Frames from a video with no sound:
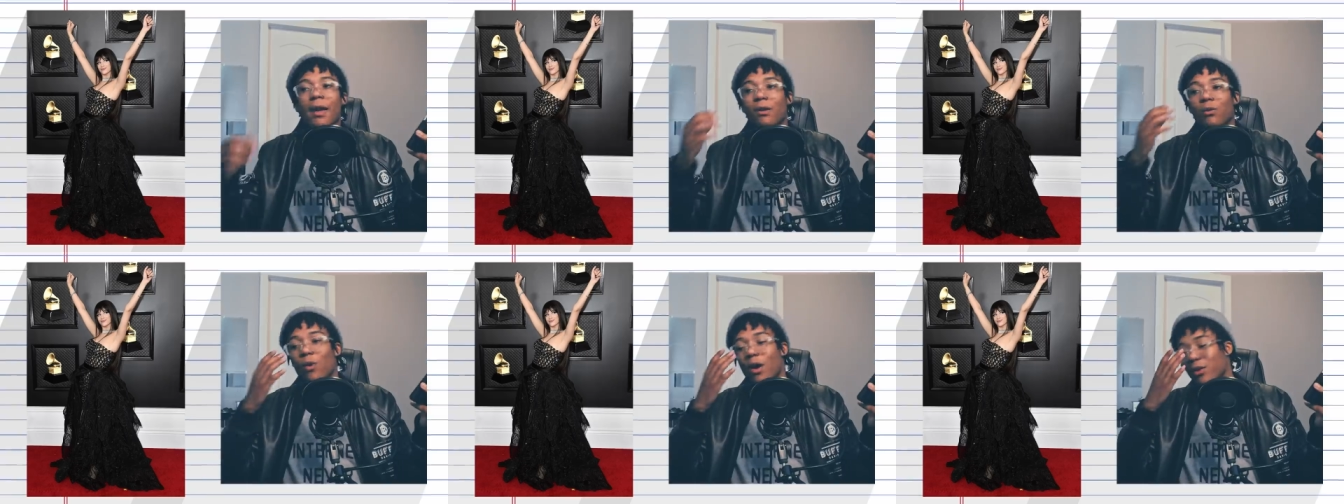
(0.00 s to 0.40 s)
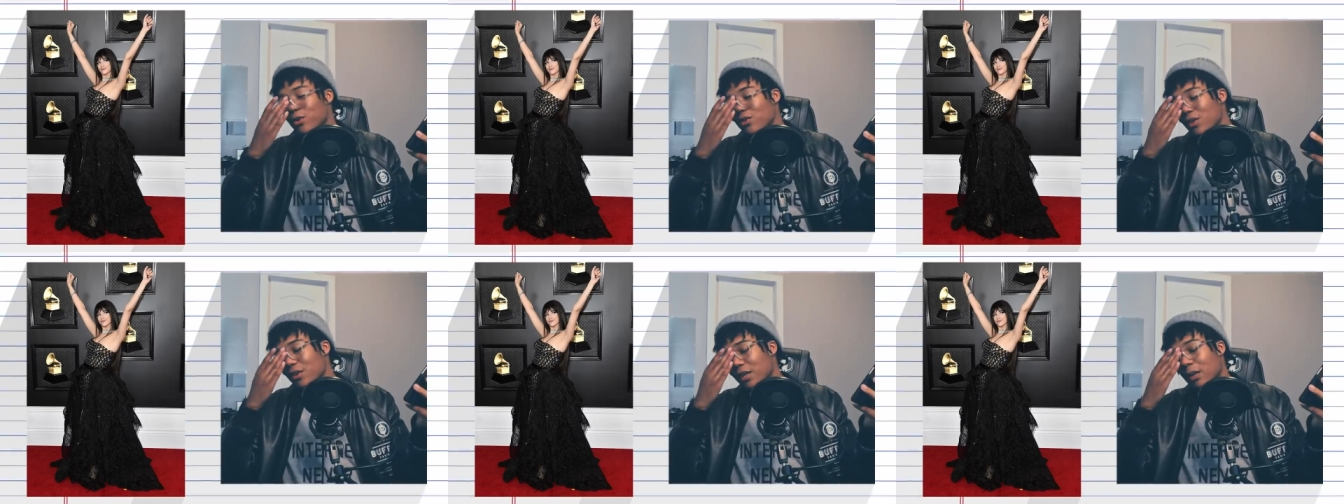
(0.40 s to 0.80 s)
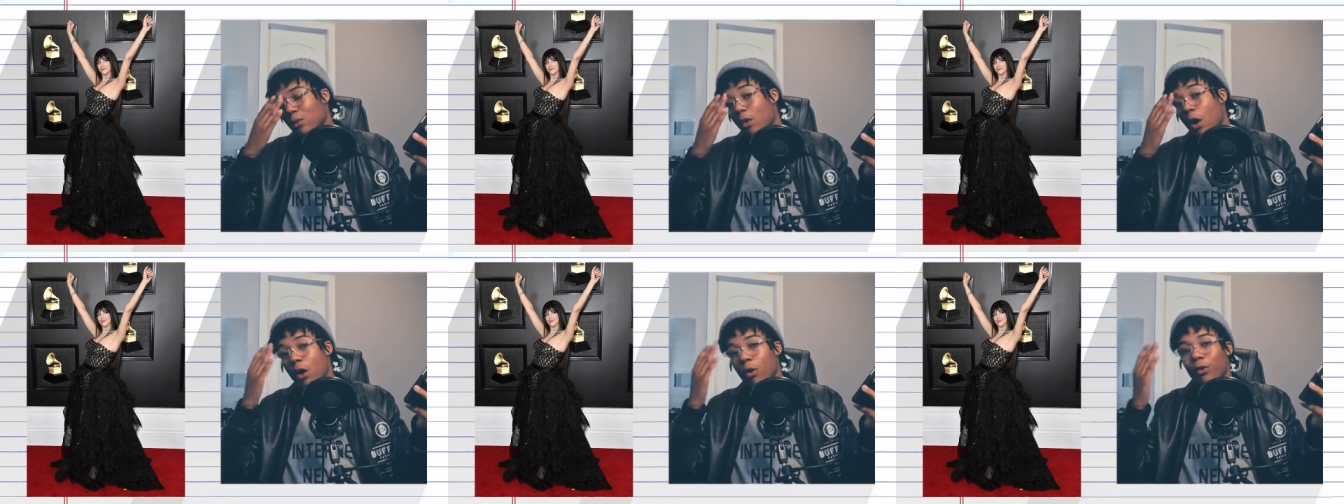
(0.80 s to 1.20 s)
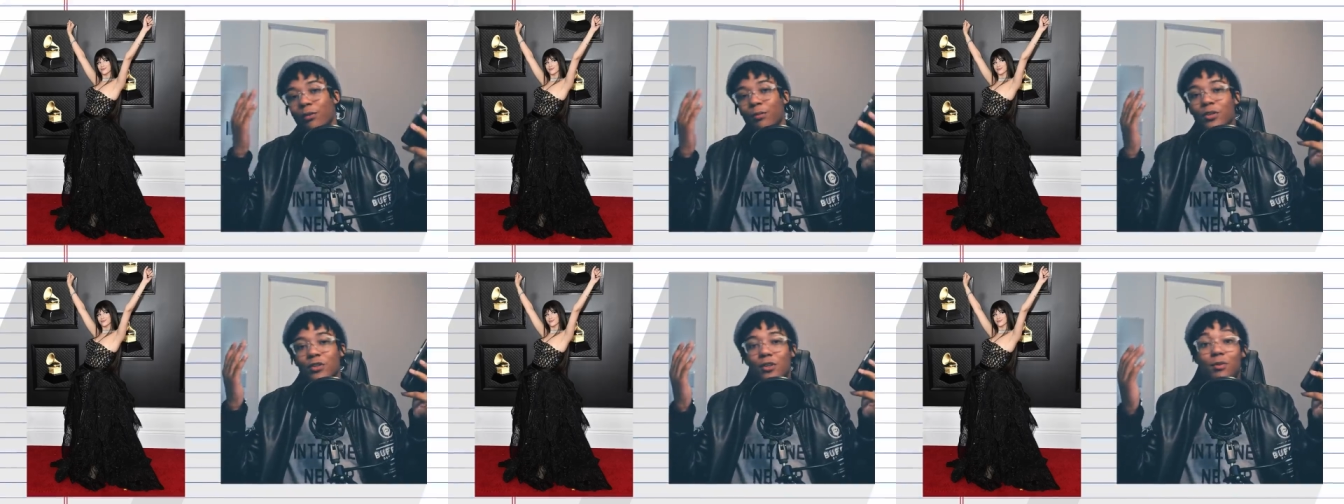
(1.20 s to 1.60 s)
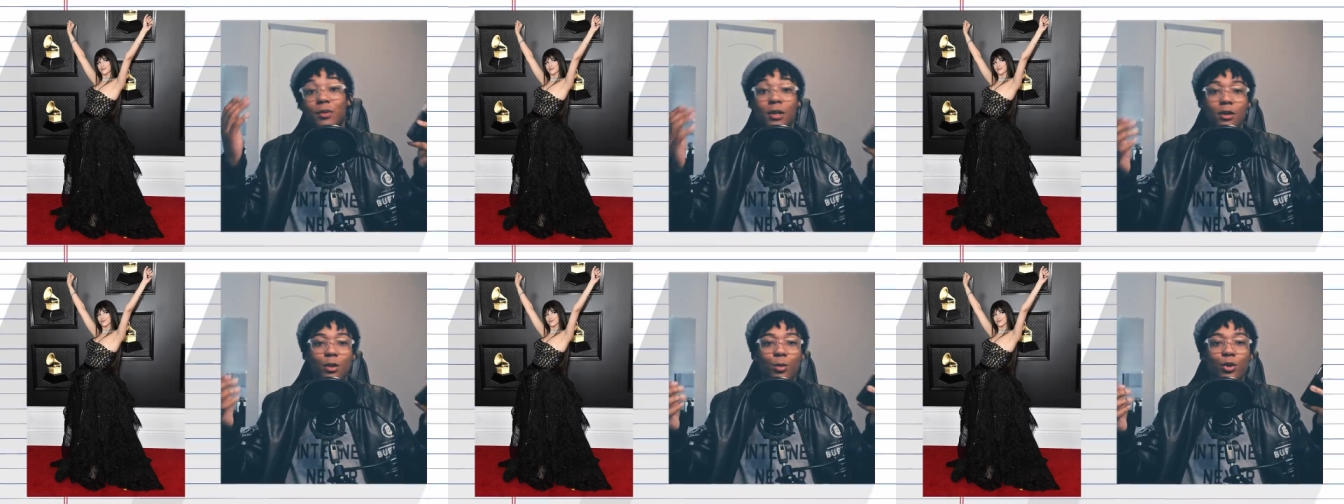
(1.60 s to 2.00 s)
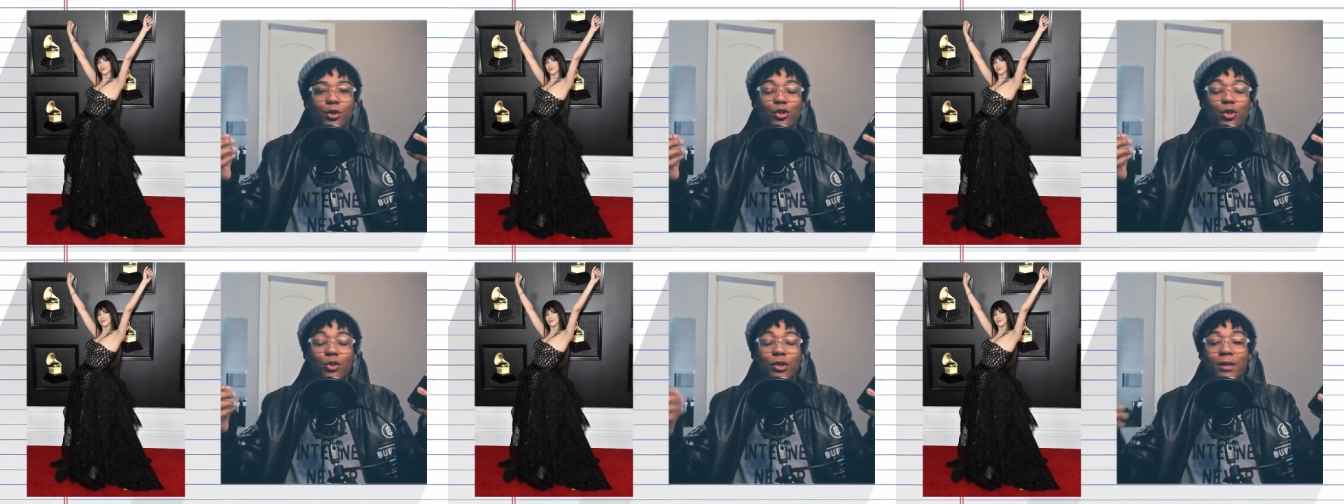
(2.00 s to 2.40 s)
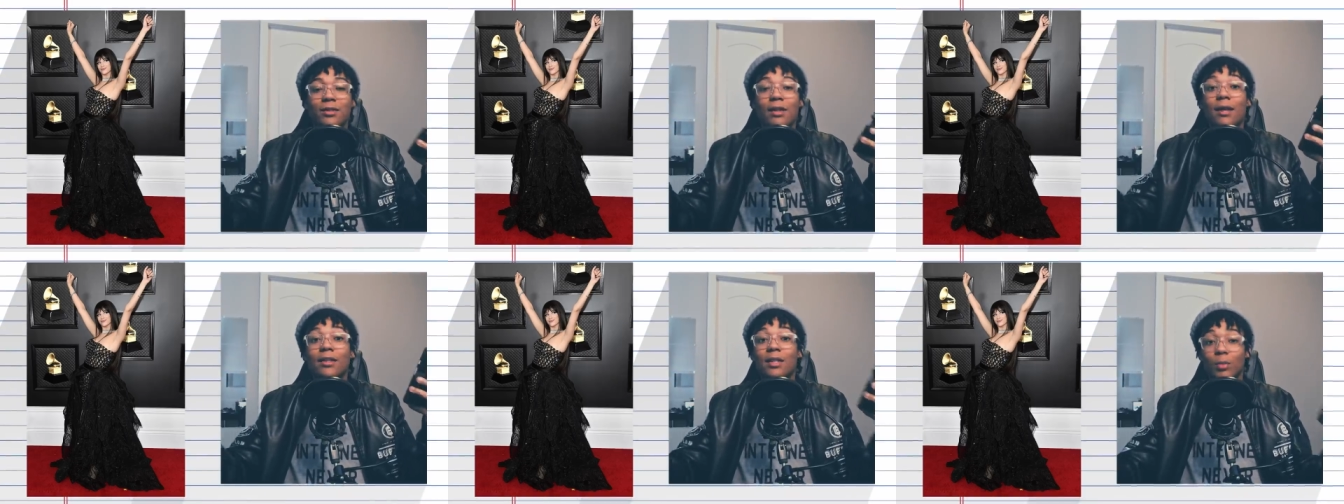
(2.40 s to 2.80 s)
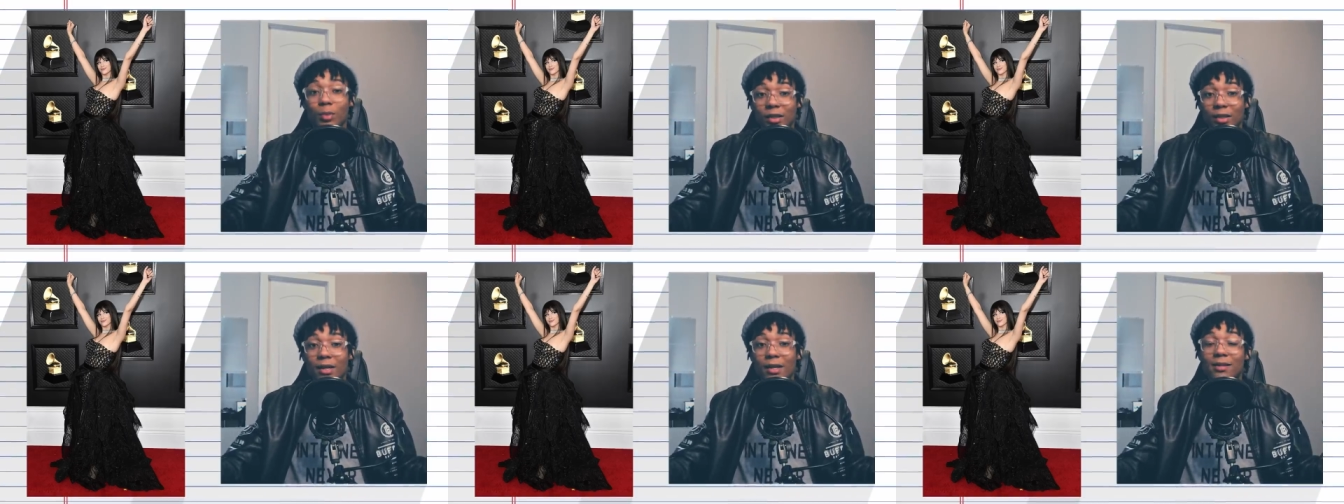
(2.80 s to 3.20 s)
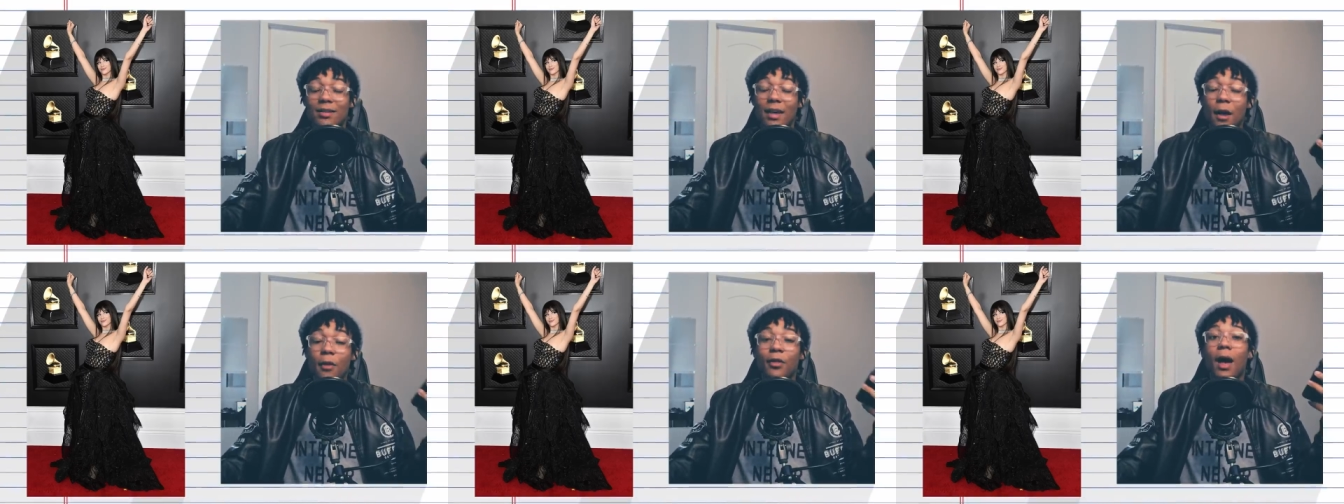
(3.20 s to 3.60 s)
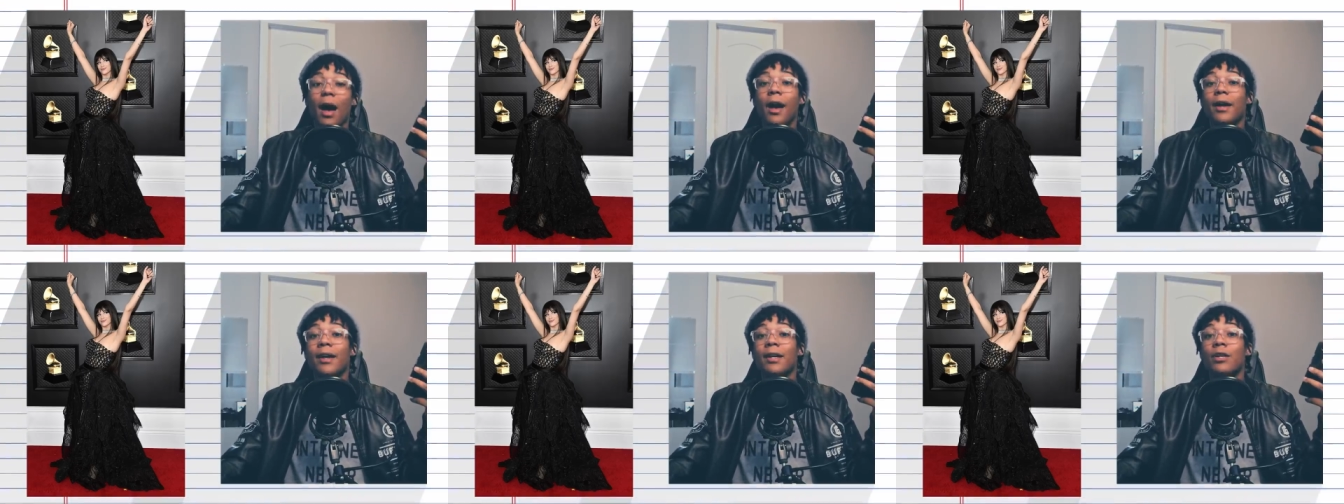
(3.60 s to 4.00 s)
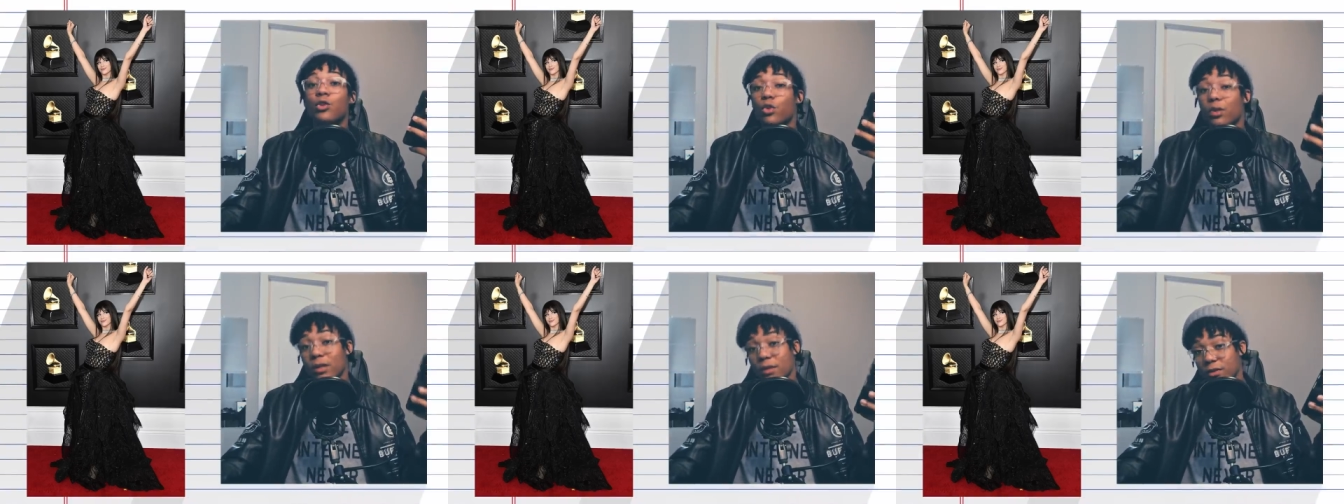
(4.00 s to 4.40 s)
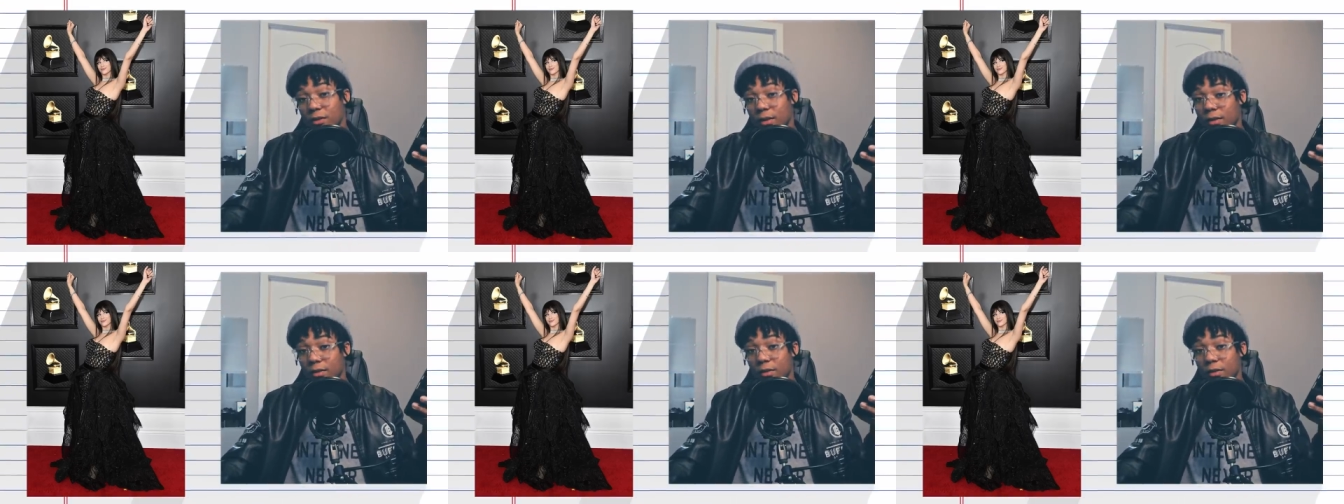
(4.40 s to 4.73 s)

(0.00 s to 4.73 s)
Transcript: And while there's nothing wrong with music being commercial, that's not typically a sound that I enjoy listening